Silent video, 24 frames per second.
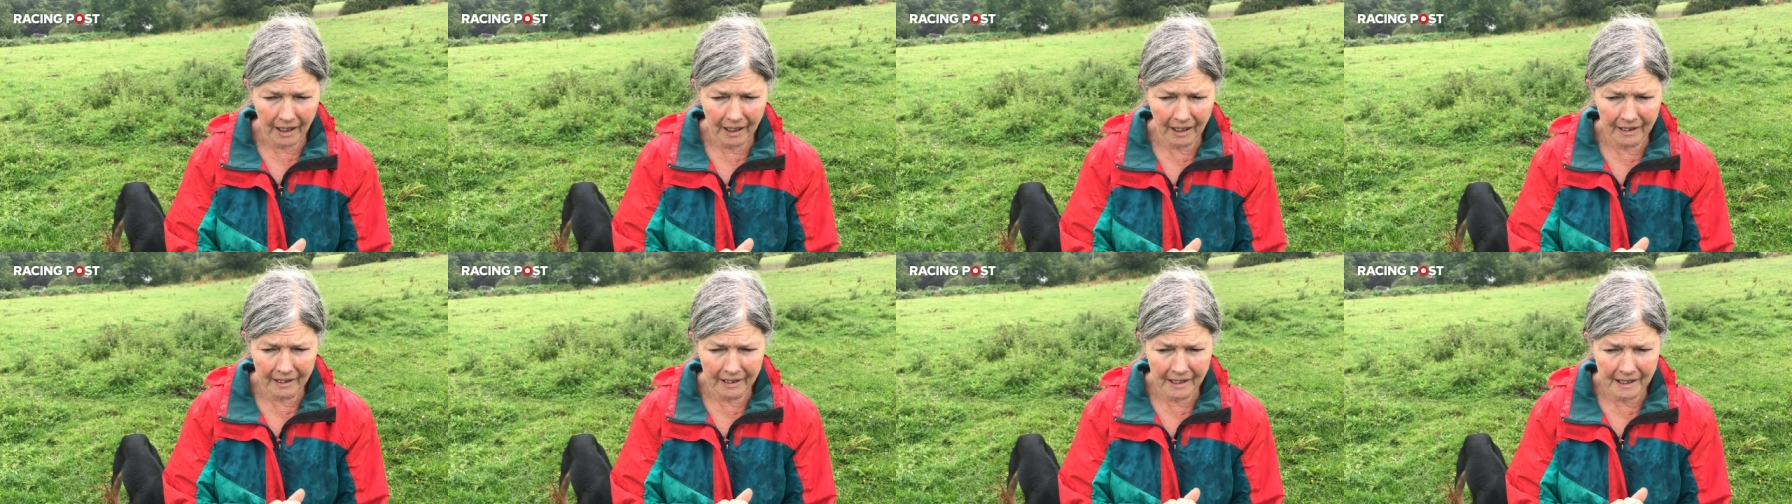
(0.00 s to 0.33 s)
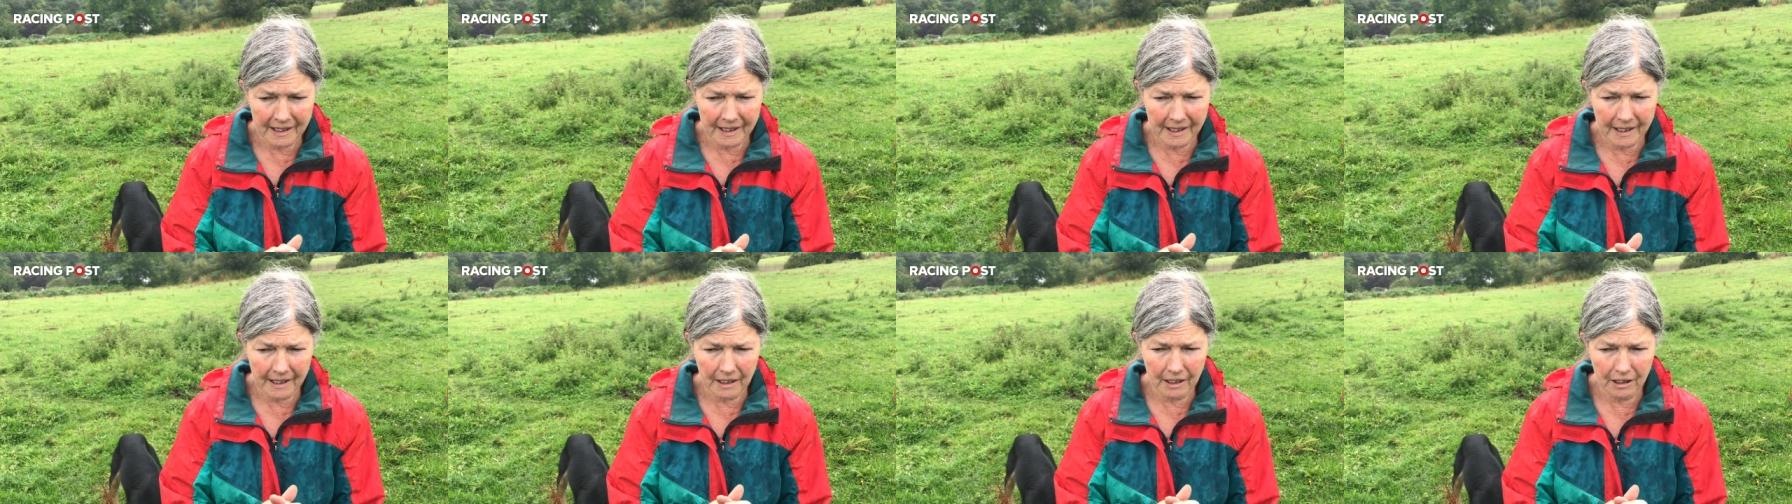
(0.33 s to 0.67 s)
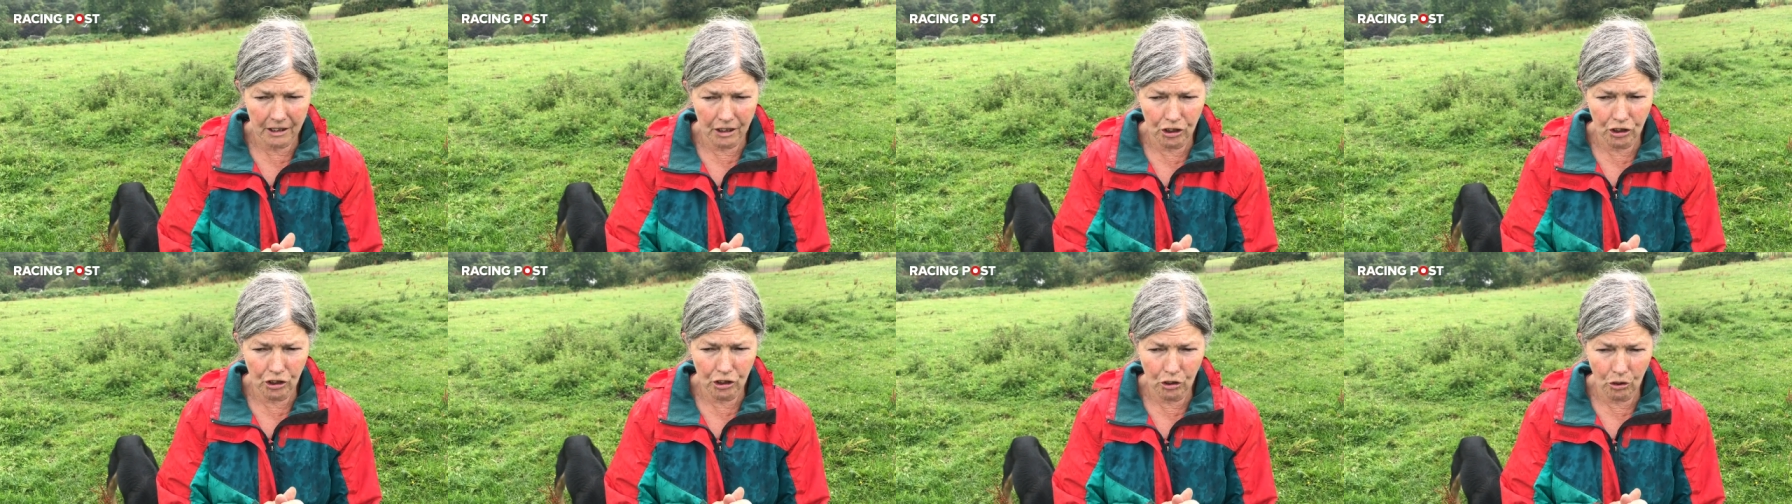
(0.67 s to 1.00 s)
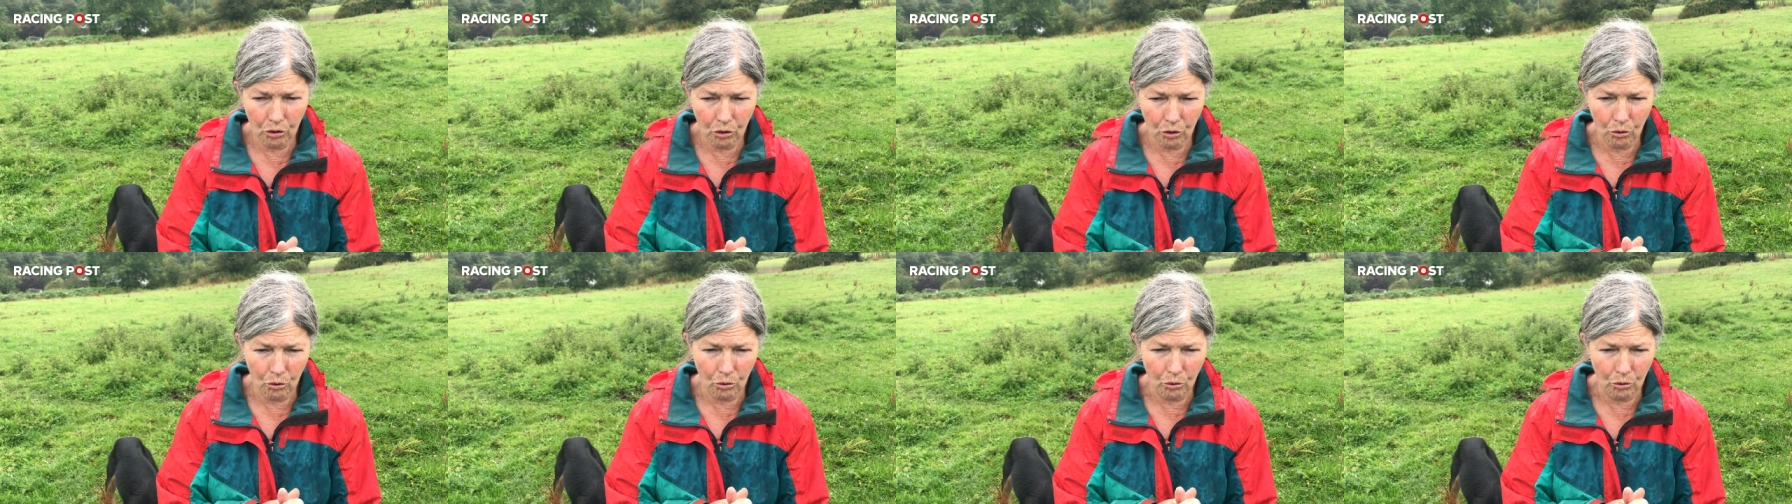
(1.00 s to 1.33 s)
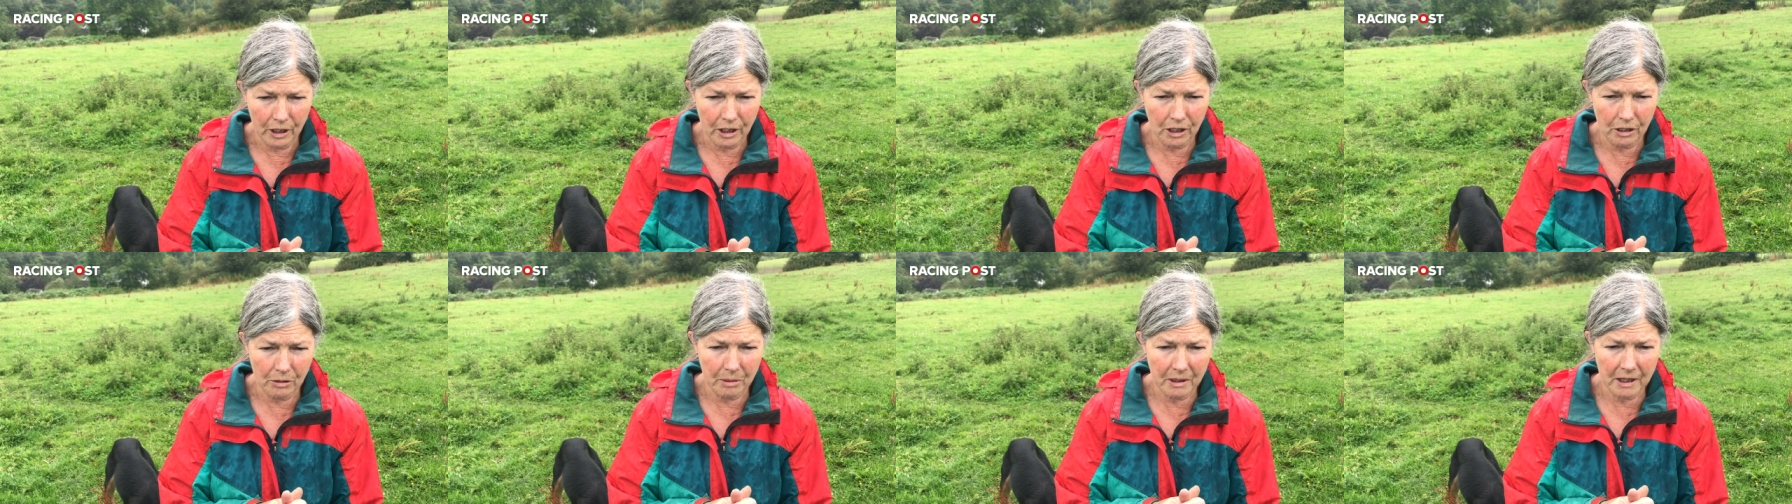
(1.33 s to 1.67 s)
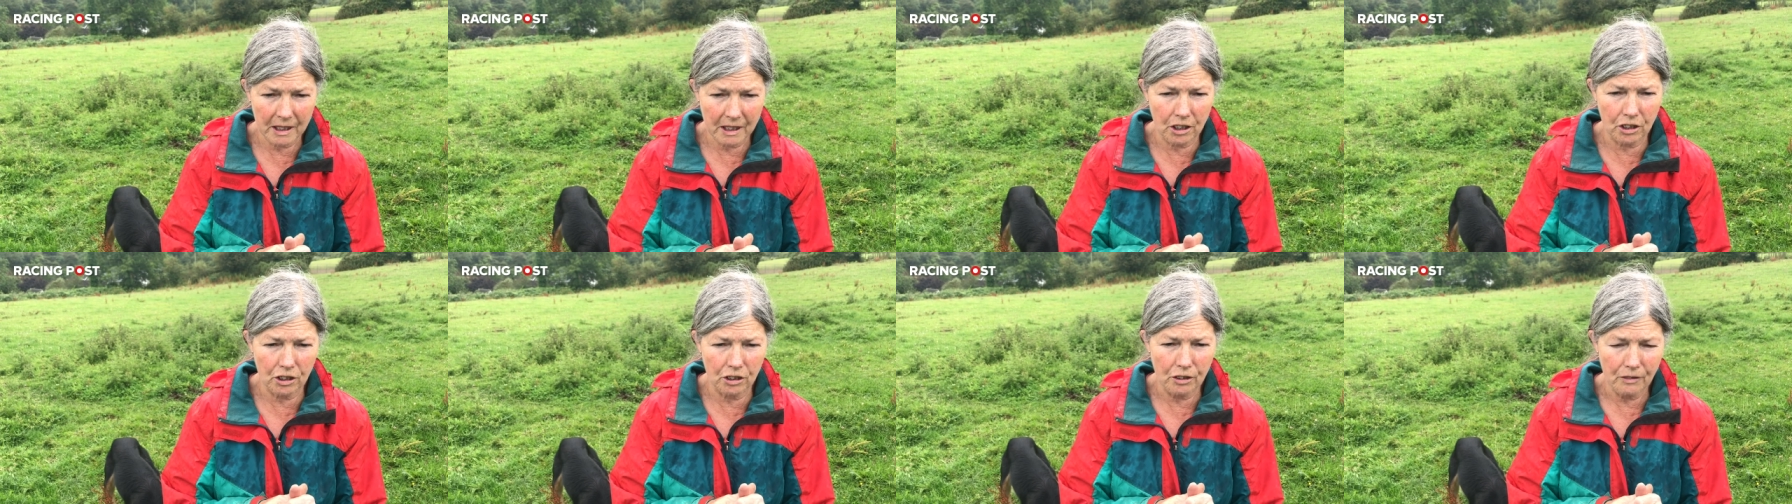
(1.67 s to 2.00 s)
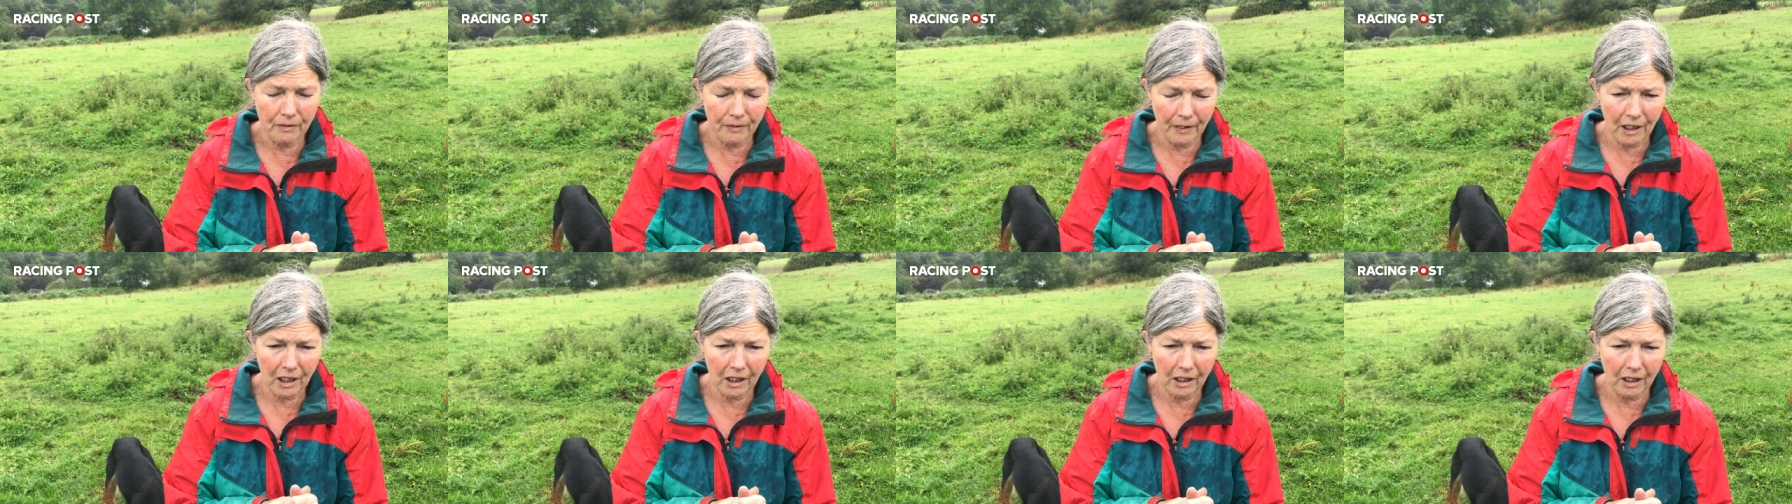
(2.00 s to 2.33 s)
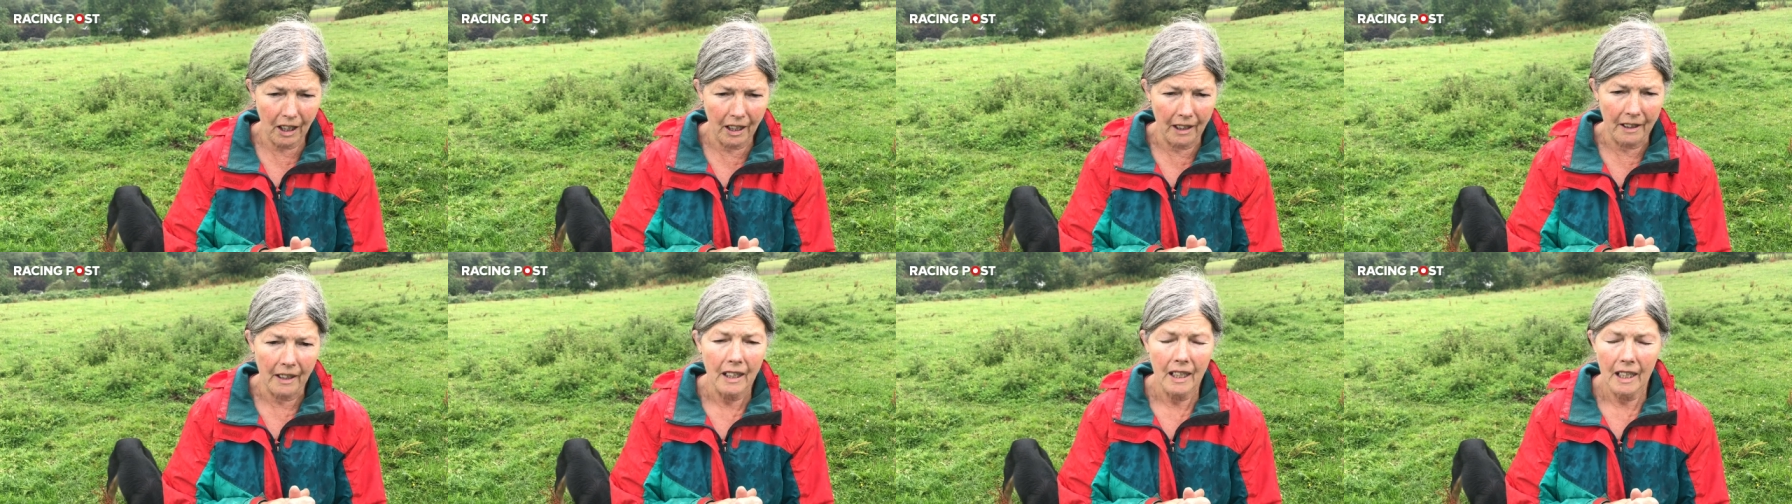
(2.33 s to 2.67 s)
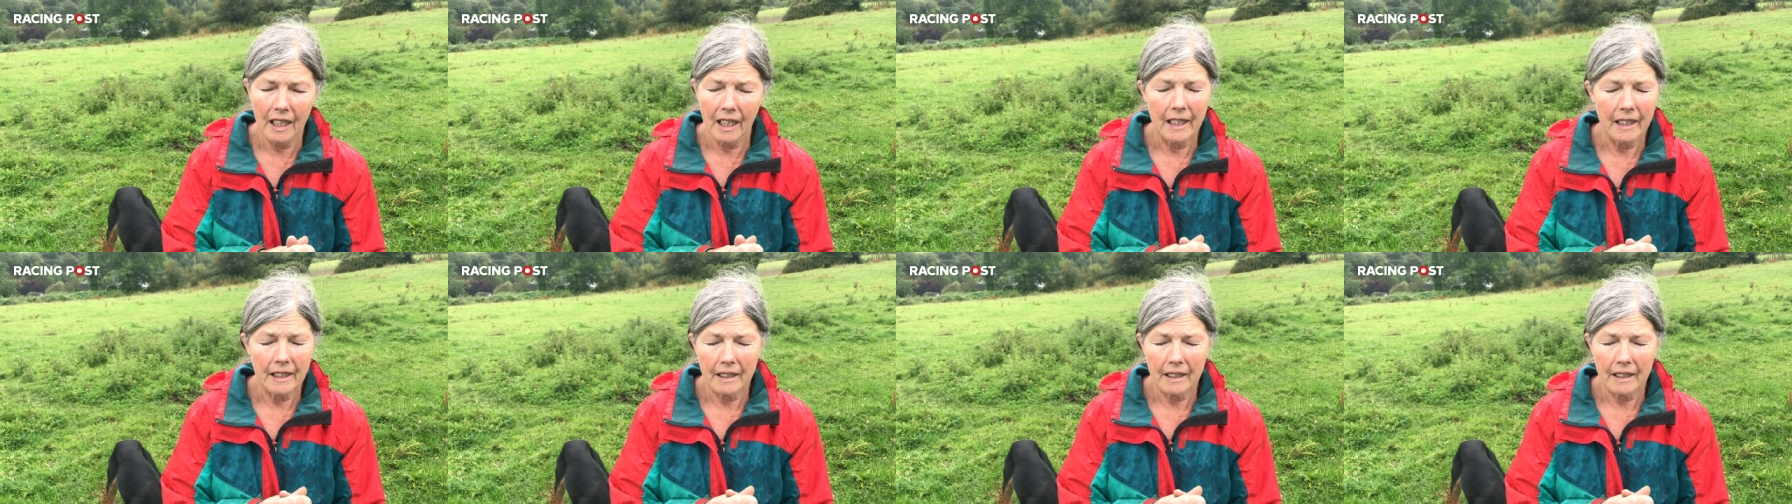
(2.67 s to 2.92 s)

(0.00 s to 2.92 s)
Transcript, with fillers: and they said no, it was too far gone.